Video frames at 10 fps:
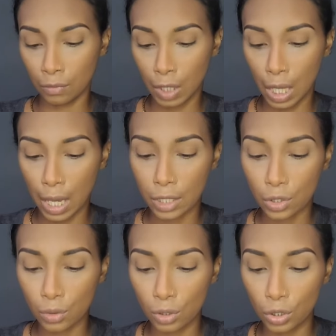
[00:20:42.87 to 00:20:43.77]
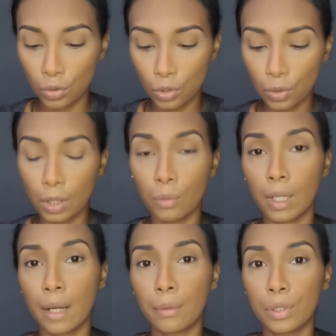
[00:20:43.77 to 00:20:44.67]
Yeah, so usually
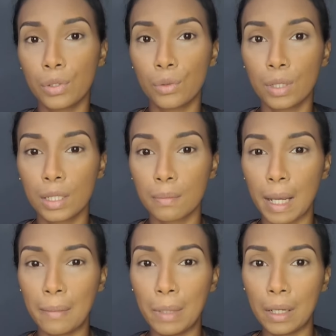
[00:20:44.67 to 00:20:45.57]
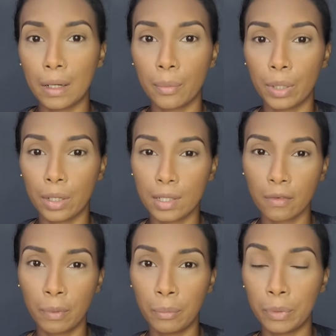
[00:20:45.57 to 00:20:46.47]
what I would do is my makeup, a lot
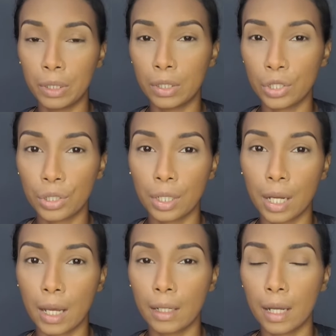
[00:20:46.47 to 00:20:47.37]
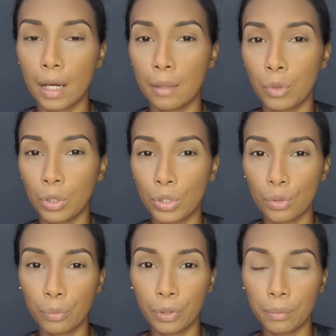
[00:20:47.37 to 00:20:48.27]
of people in Trinidad
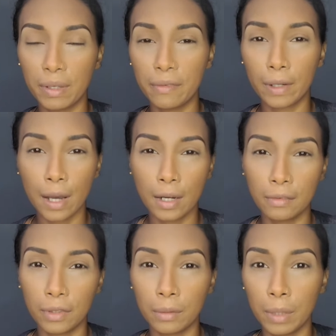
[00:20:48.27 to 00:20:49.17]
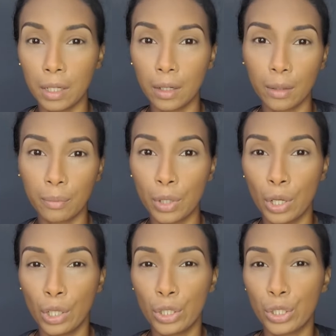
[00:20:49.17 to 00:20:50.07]
also book me for carnival makeup,
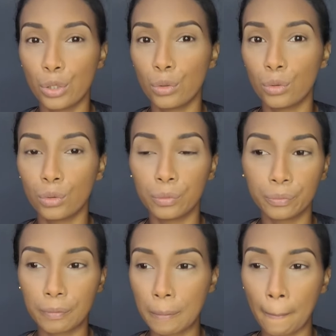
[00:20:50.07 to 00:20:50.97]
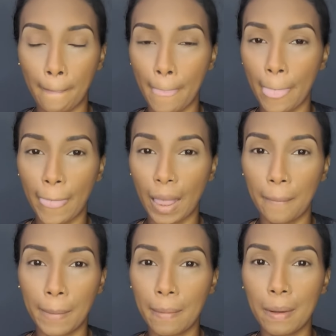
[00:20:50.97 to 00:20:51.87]
so
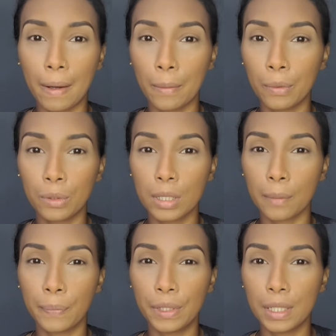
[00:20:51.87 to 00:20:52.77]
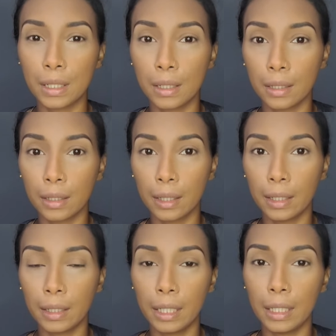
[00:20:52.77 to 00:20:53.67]
my makeup holds up pretty good
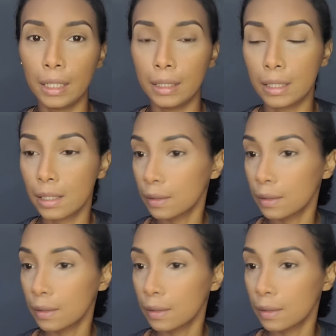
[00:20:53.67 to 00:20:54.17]
in the heat.